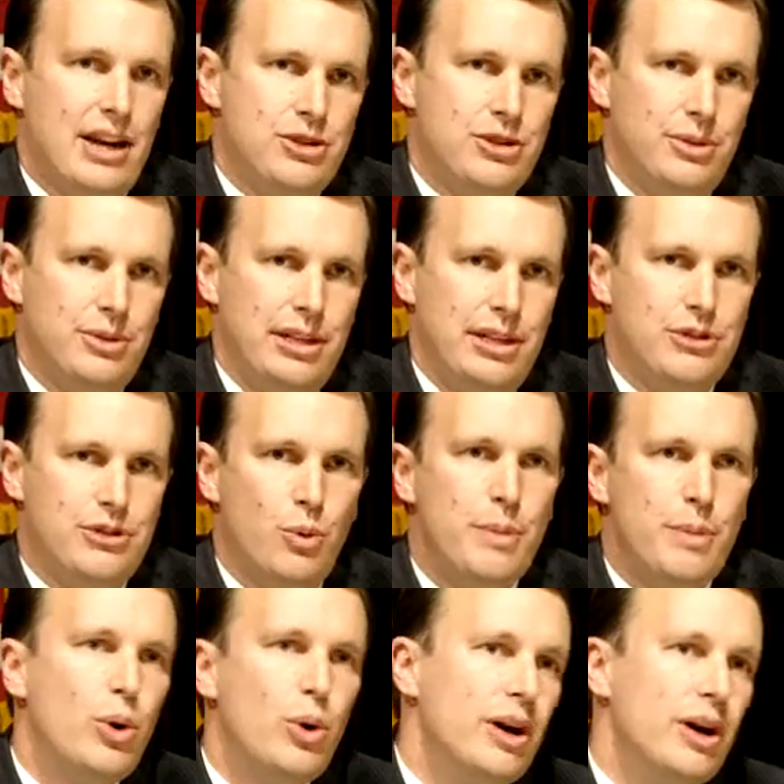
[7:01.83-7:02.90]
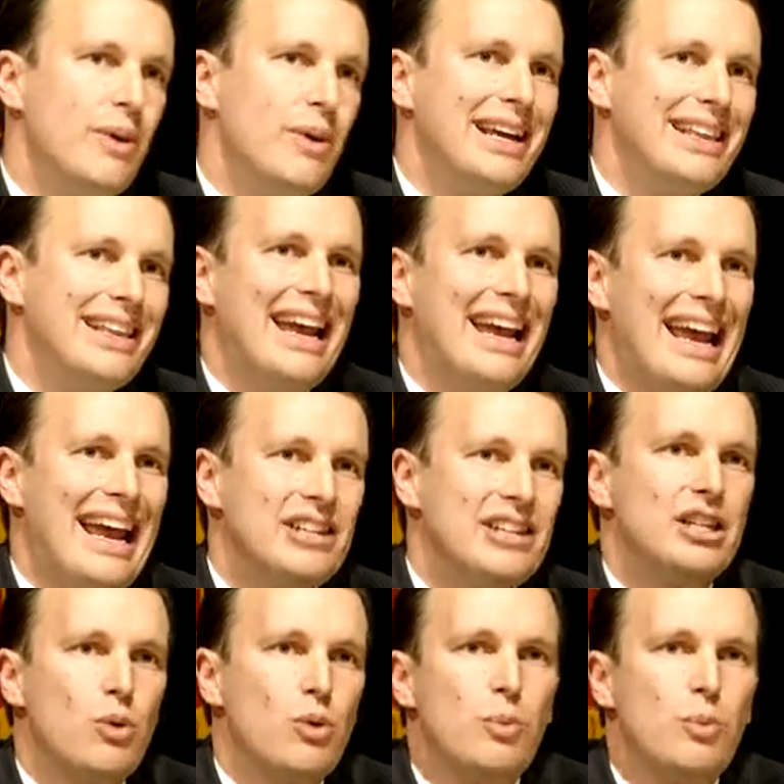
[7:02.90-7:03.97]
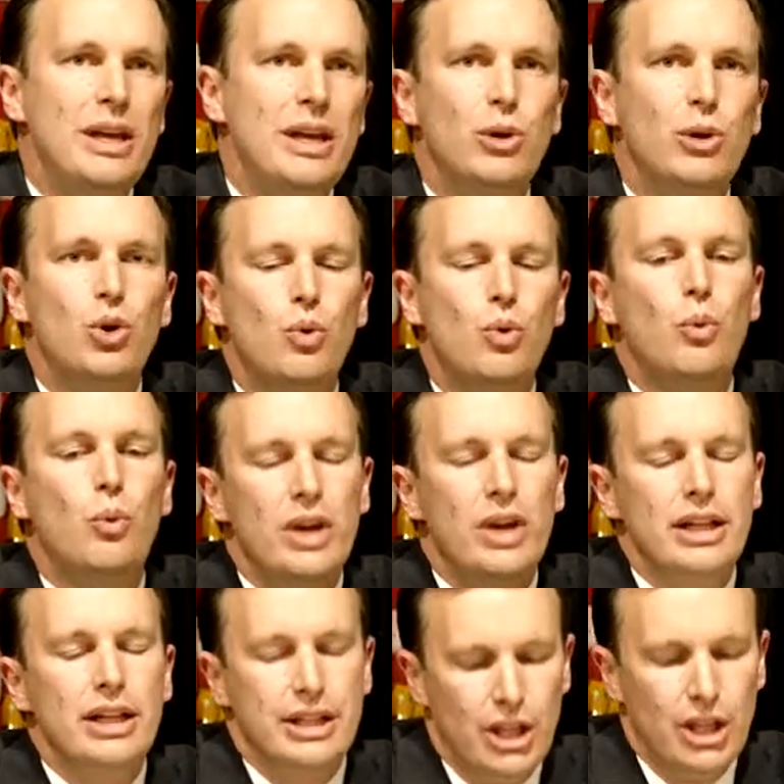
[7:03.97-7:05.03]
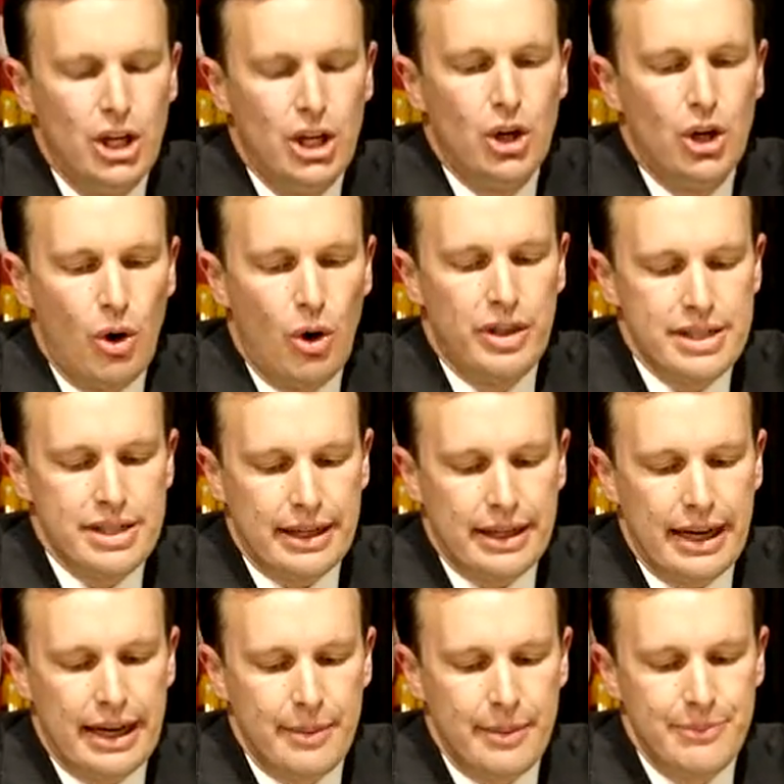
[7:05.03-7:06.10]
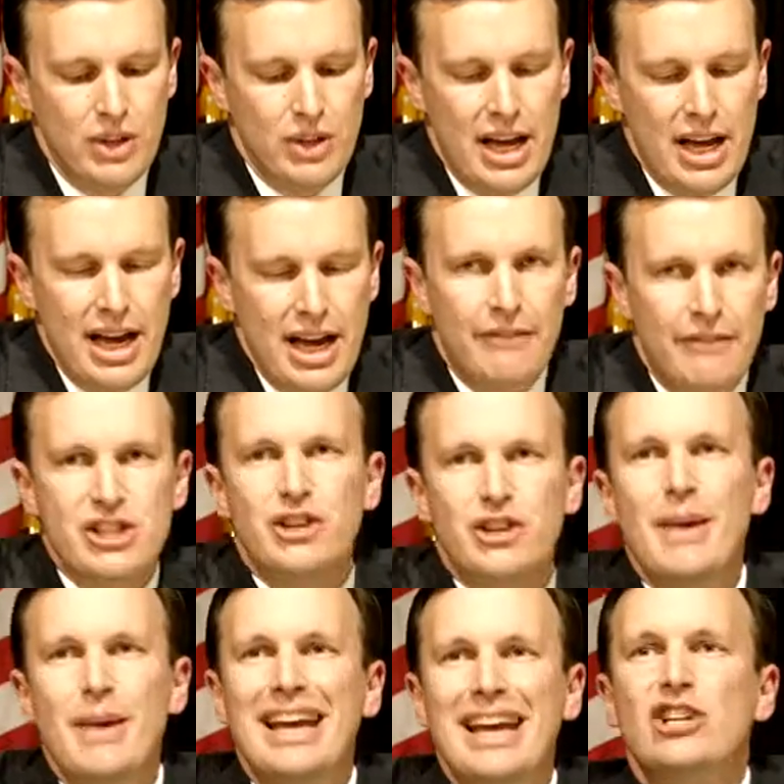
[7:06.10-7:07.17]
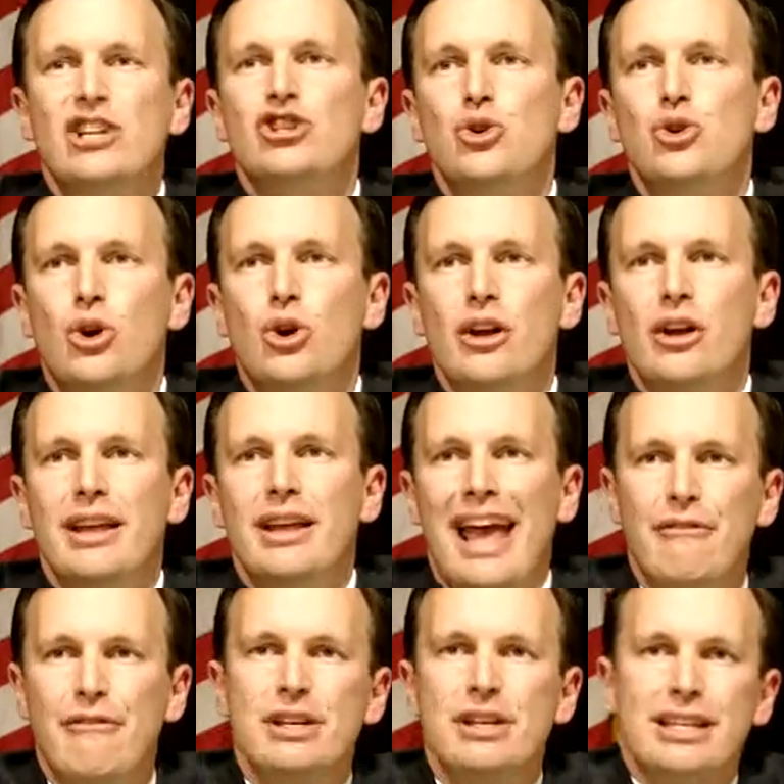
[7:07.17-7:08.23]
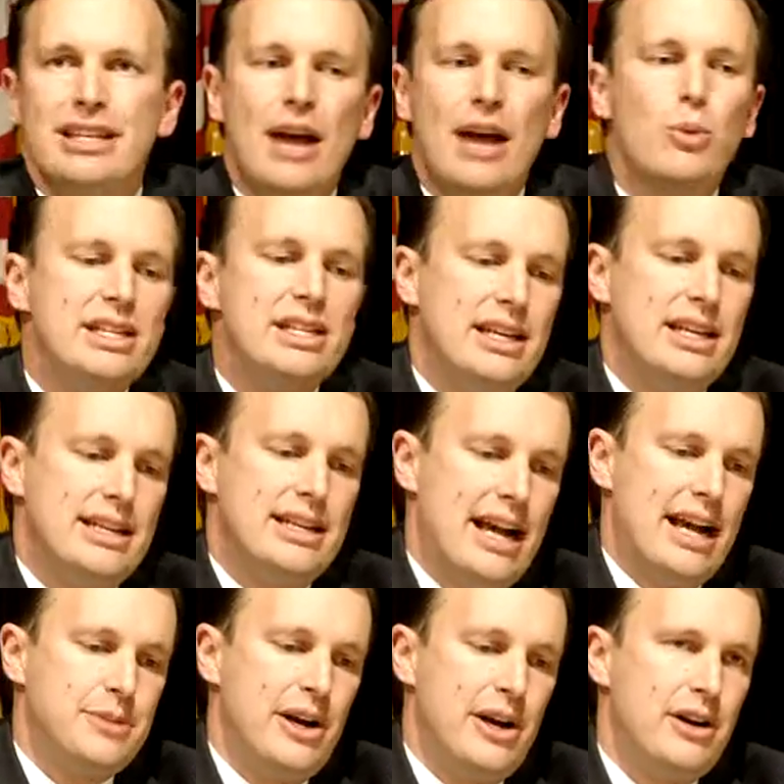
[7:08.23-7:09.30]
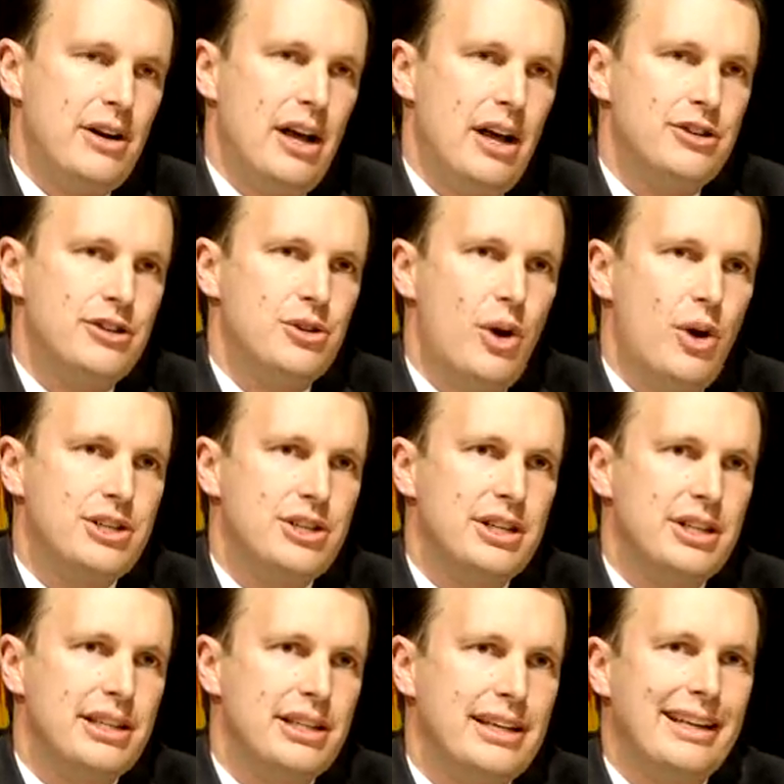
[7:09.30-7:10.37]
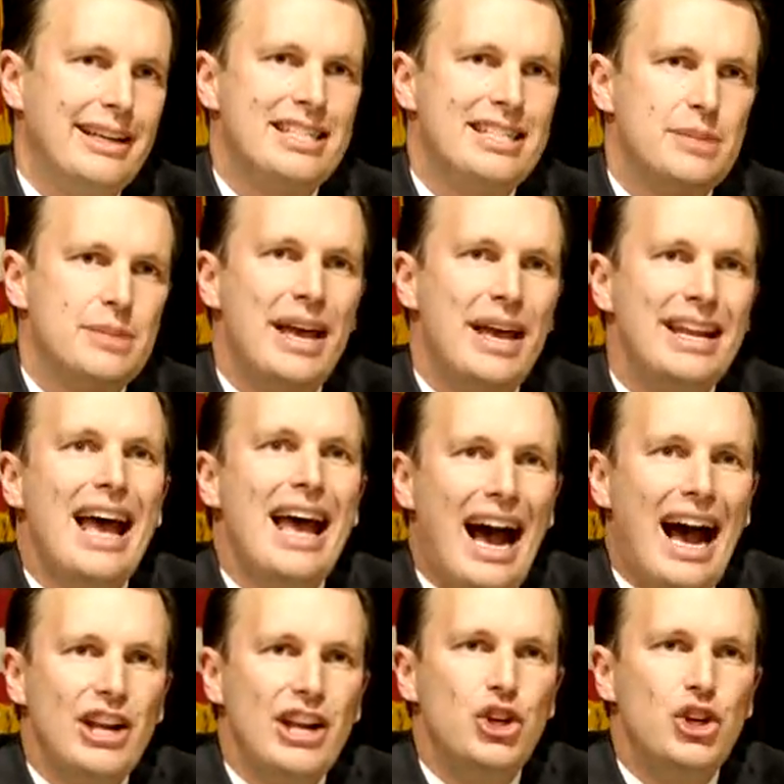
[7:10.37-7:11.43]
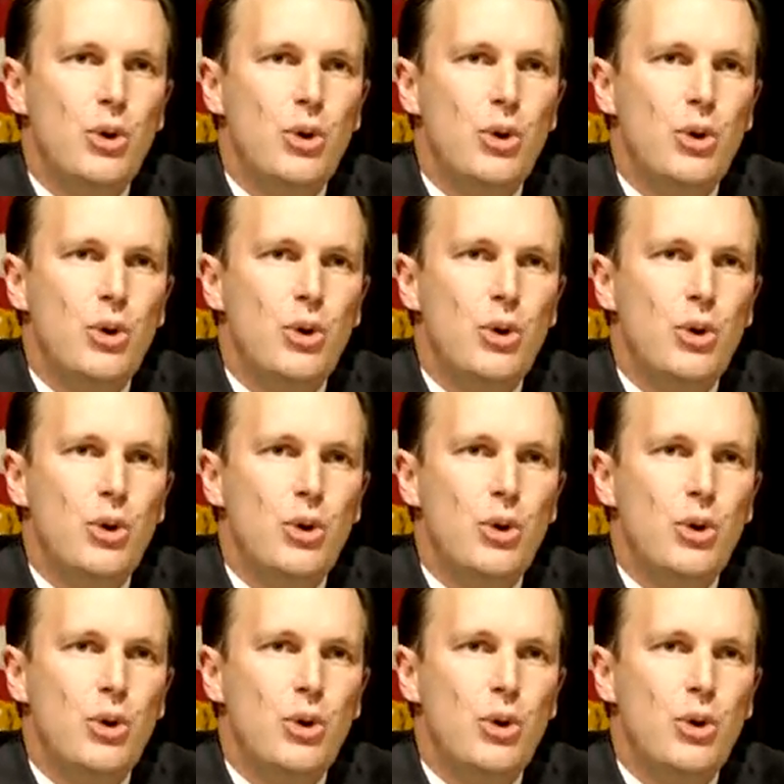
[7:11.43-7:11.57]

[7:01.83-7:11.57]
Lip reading: tax relief, so we put money in the hands of the people who will really grow this economy. A vision of making sure that every time we send taxpayer dollars to Washington, it gets spent on